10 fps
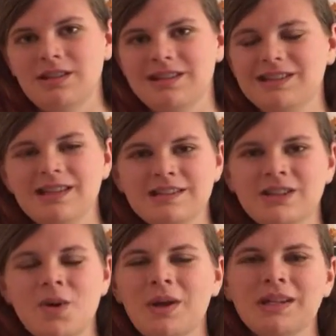he doesn't
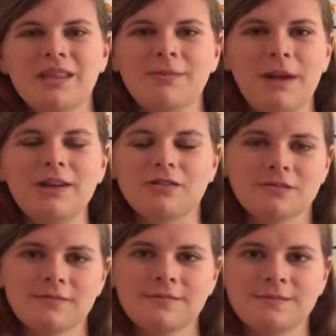know anything
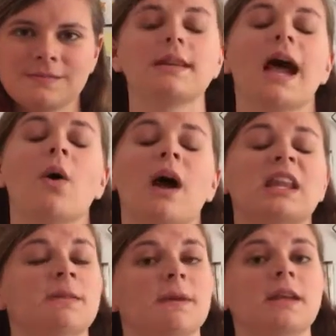better. Now,
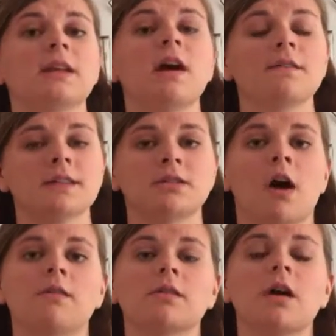at the beginning of this
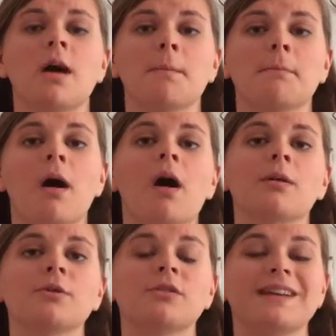novel,
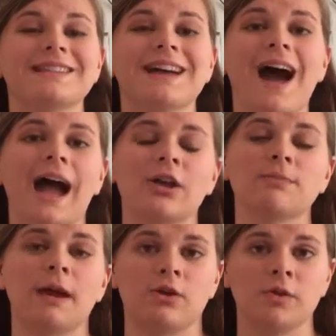Palmer is
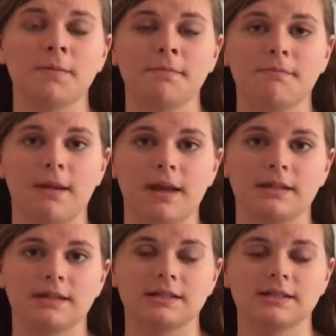hired by a group of
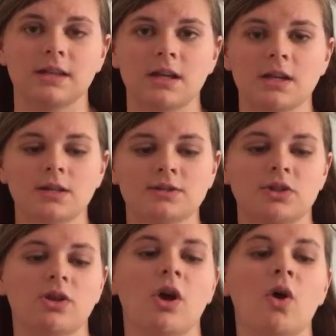bandits
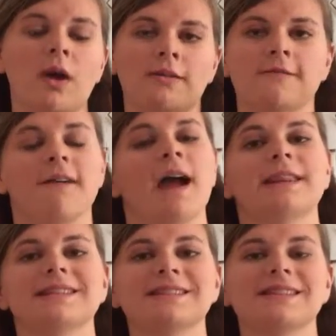to go and find
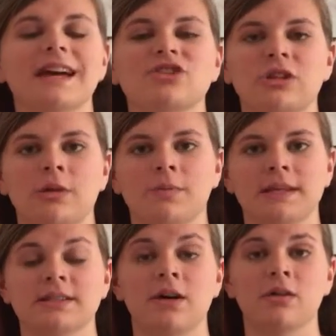this legendary
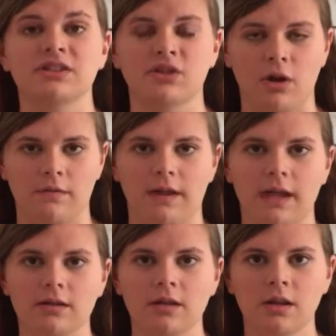place called
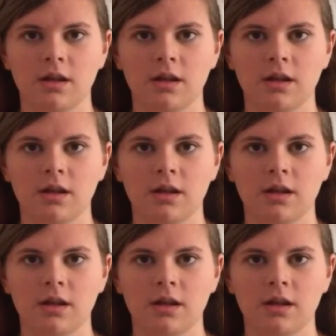Darvan.